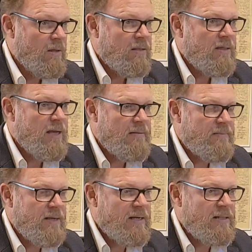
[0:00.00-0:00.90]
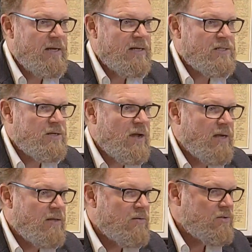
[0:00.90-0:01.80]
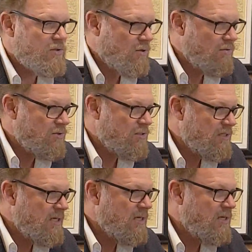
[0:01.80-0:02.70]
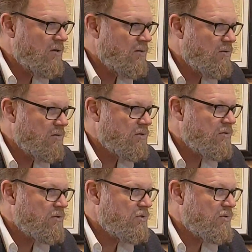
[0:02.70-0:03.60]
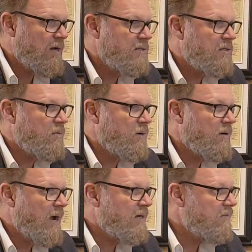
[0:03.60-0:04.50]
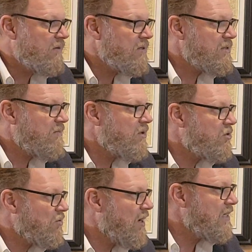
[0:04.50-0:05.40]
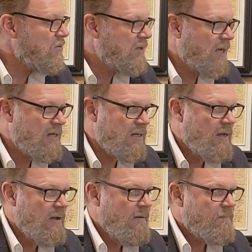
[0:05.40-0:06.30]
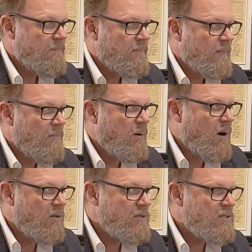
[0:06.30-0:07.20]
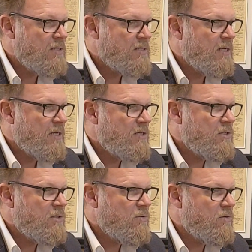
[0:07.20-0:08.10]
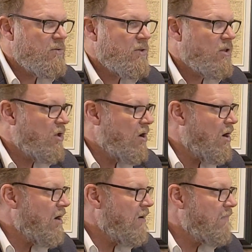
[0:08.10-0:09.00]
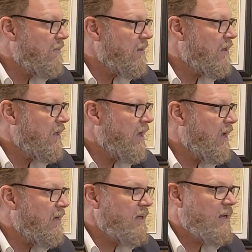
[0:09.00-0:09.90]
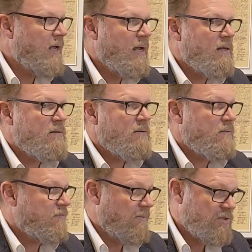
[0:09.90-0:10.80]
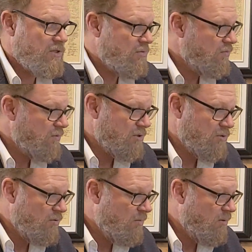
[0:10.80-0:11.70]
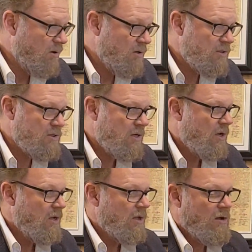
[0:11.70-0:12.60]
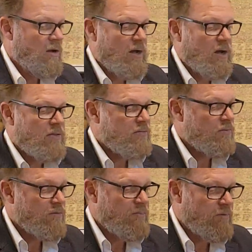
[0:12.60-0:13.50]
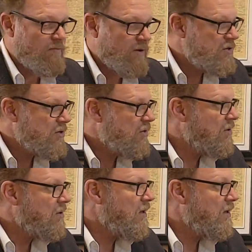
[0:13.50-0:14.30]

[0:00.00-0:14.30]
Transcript: That aside, those TQ, those trans and queer activists have been trying to get policies into law and from school boards through provincial